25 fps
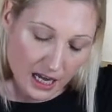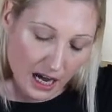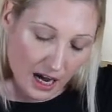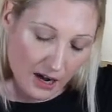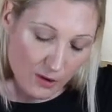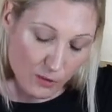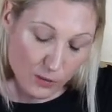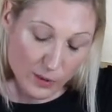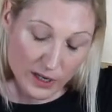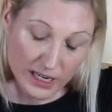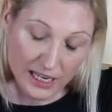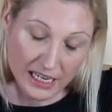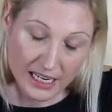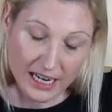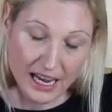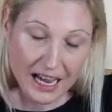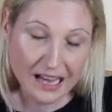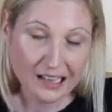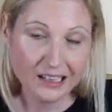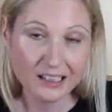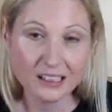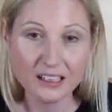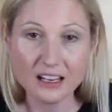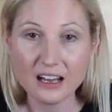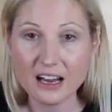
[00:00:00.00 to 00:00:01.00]
We can
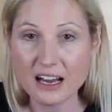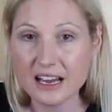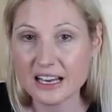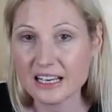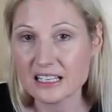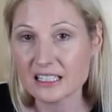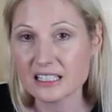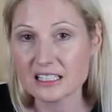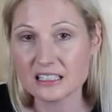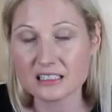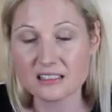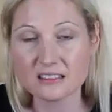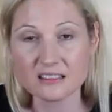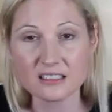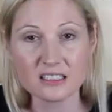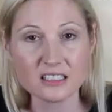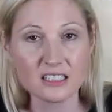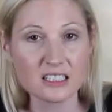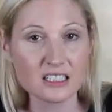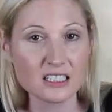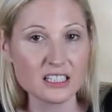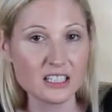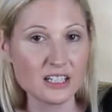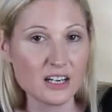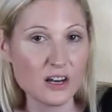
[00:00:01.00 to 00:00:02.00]
analyze,
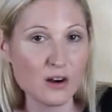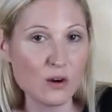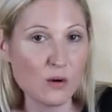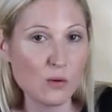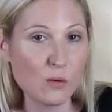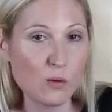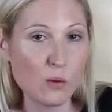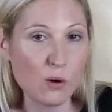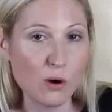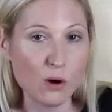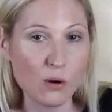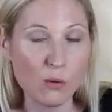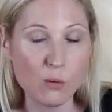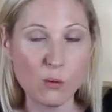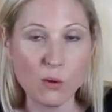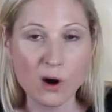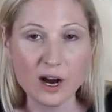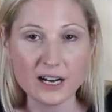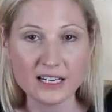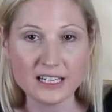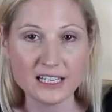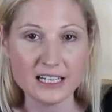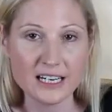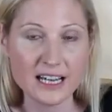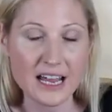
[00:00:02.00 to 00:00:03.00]

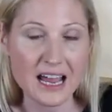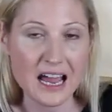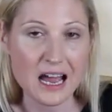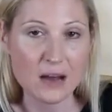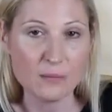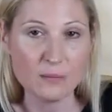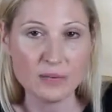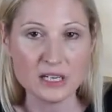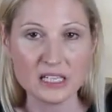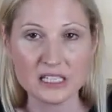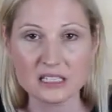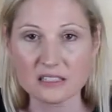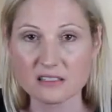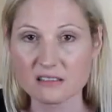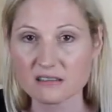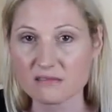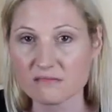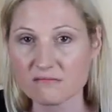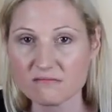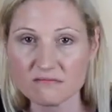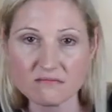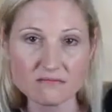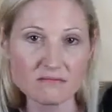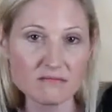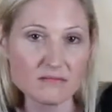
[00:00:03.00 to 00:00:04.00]
why did it happen?
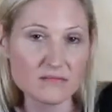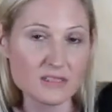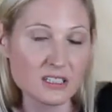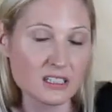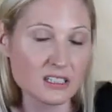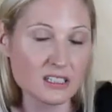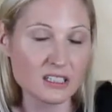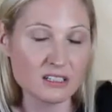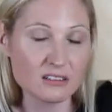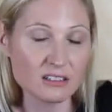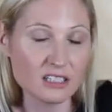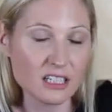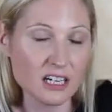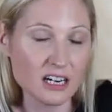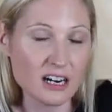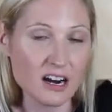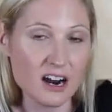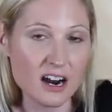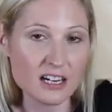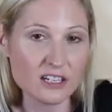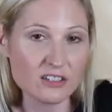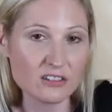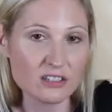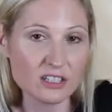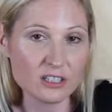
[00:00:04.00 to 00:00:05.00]

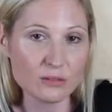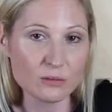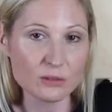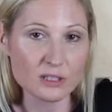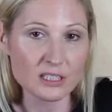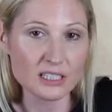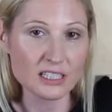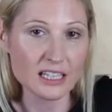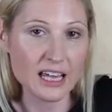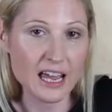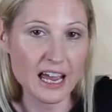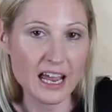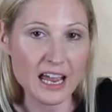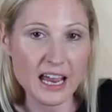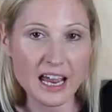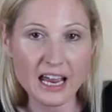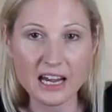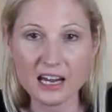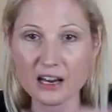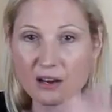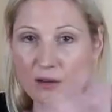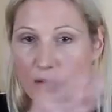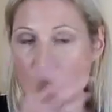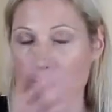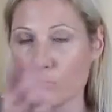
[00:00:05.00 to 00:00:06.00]
Psychiatrists will
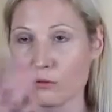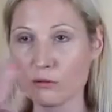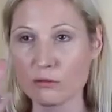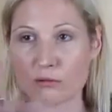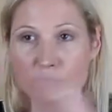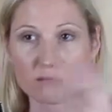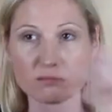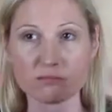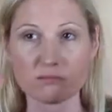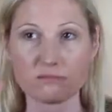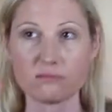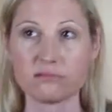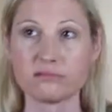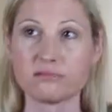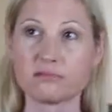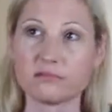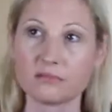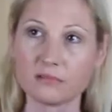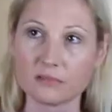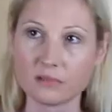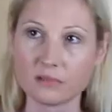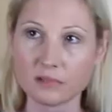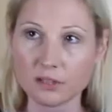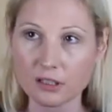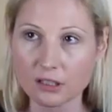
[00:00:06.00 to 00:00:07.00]
say, or
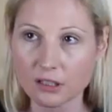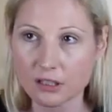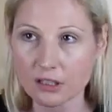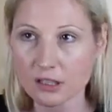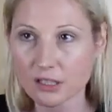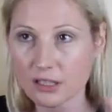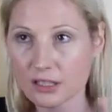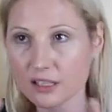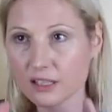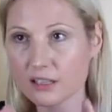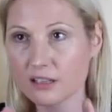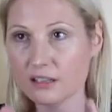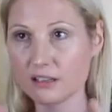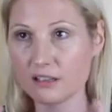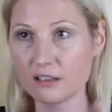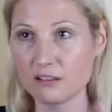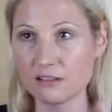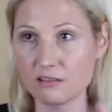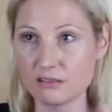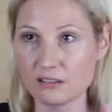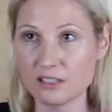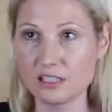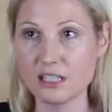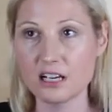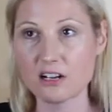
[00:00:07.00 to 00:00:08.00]

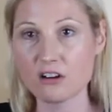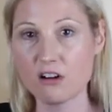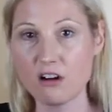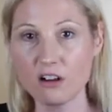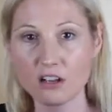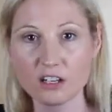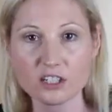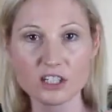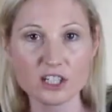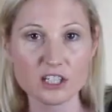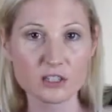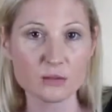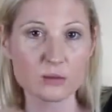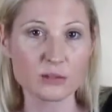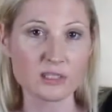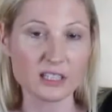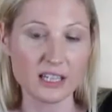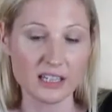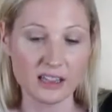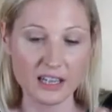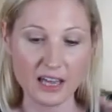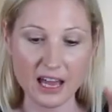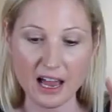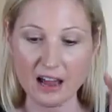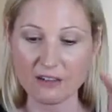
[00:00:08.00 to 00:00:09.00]
psychologists will say
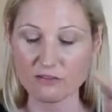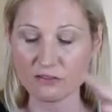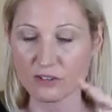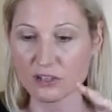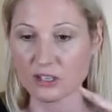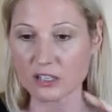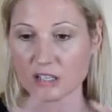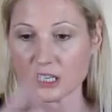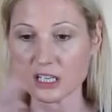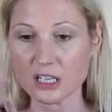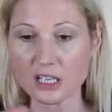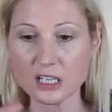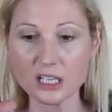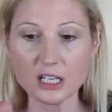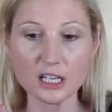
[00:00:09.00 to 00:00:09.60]
that after,